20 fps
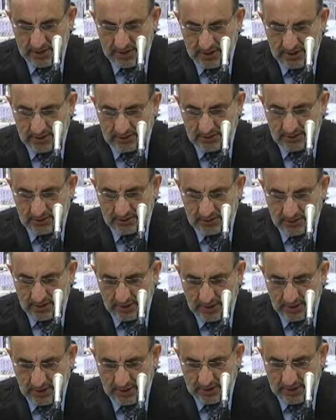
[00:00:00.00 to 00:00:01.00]

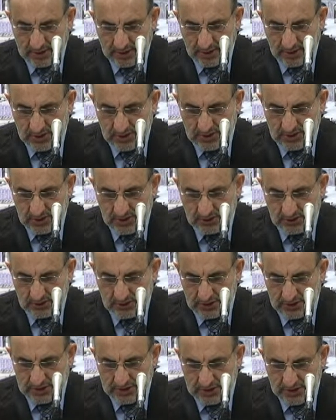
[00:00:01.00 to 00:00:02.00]
extraneous najasat
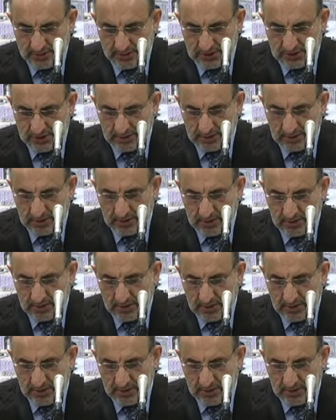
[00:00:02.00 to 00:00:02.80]
reaches the body